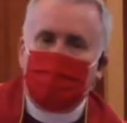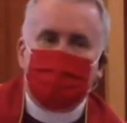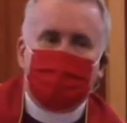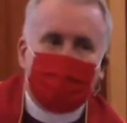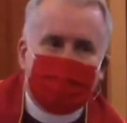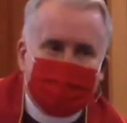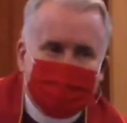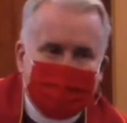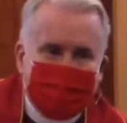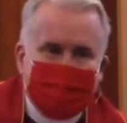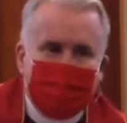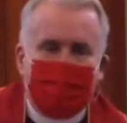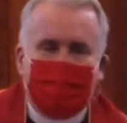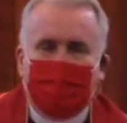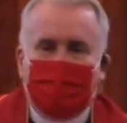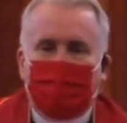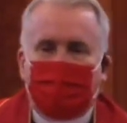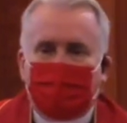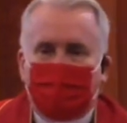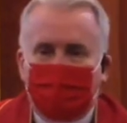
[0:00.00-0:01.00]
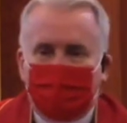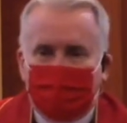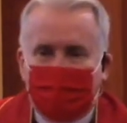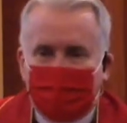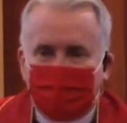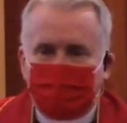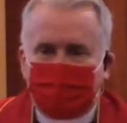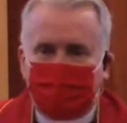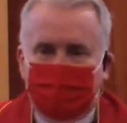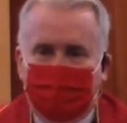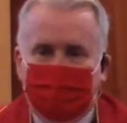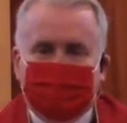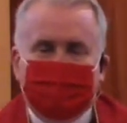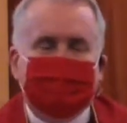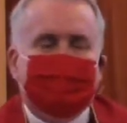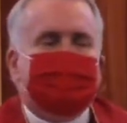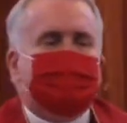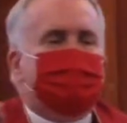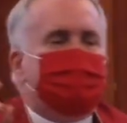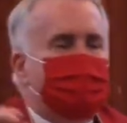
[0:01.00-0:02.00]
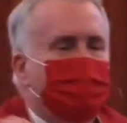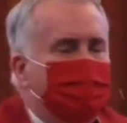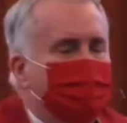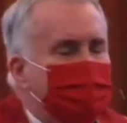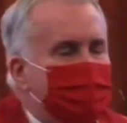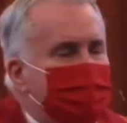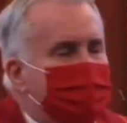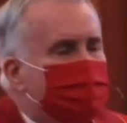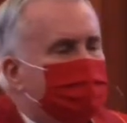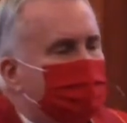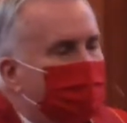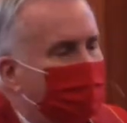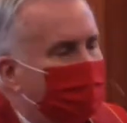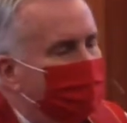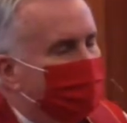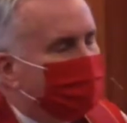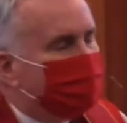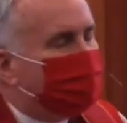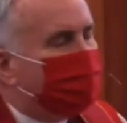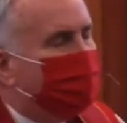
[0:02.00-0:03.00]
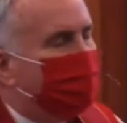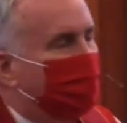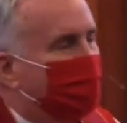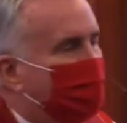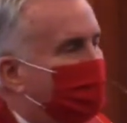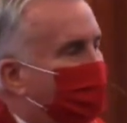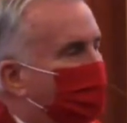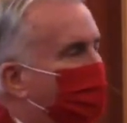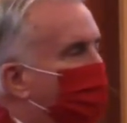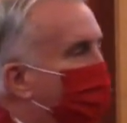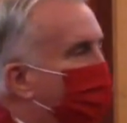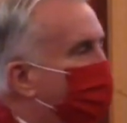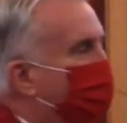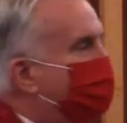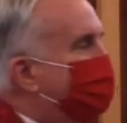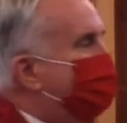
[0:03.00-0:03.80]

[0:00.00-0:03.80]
redeeming creation, so he is also at work